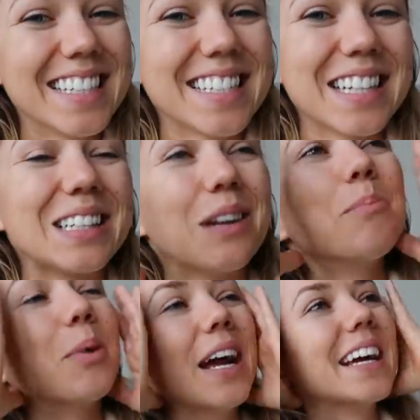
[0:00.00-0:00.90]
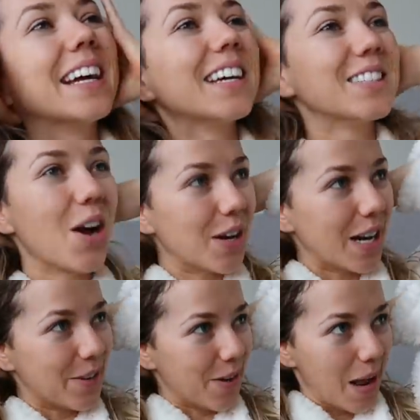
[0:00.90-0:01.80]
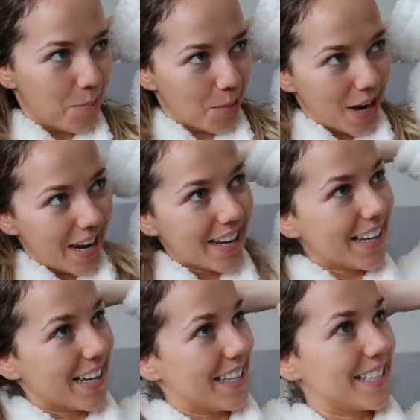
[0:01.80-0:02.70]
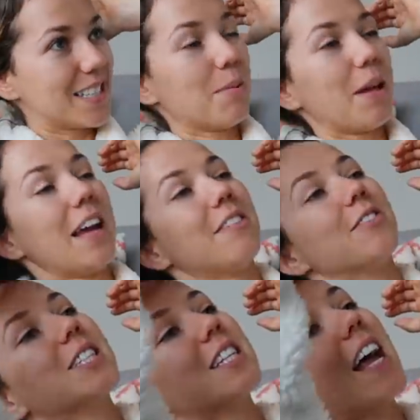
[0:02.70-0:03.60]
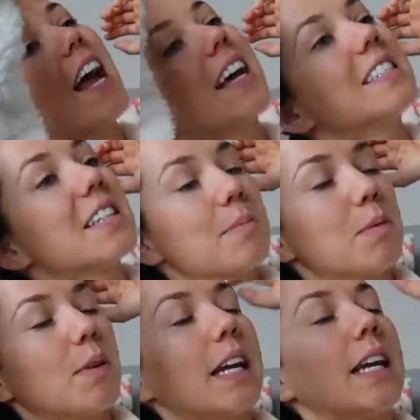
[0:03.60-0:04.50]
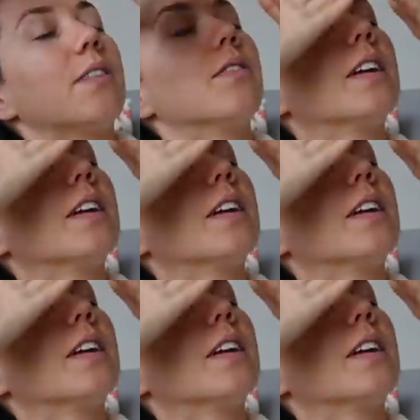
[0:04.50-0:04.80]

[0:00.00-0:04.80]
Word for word: Just a little break, a Target run break is the plan for today because I've been working